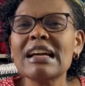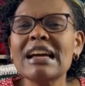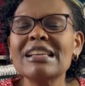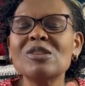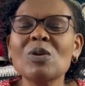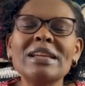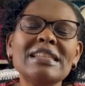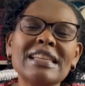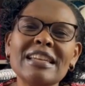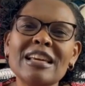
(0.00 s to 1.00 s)
and so I
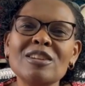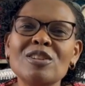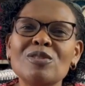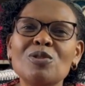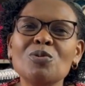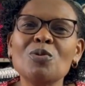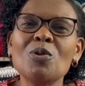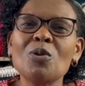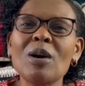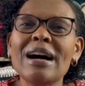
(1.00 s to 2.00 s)
decided to
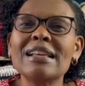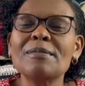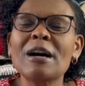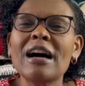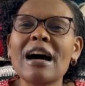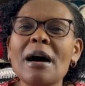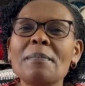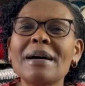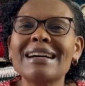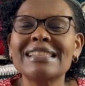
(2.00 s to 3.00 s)
go
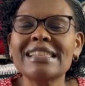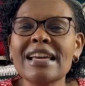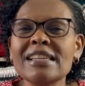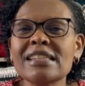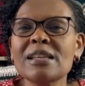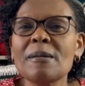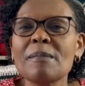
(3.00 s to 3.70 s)
up a size.